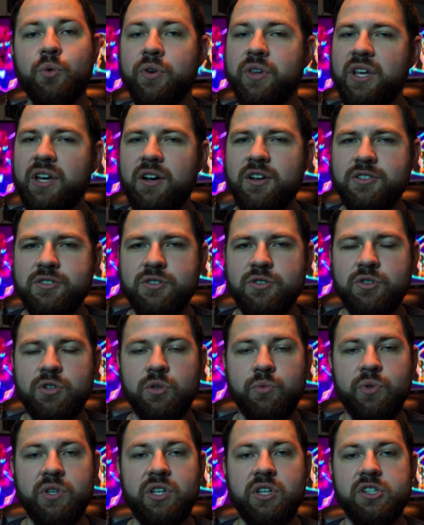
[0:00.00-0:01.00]
where they also do
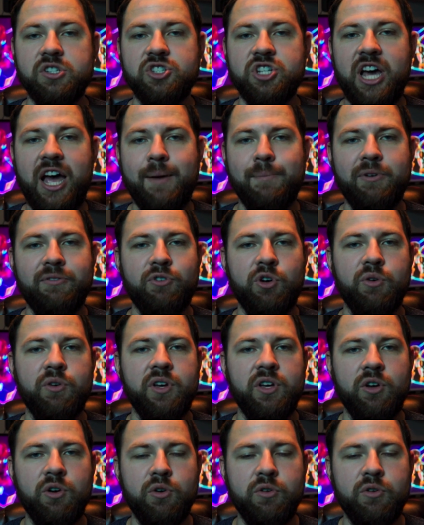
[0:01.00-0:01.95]
a really good job of going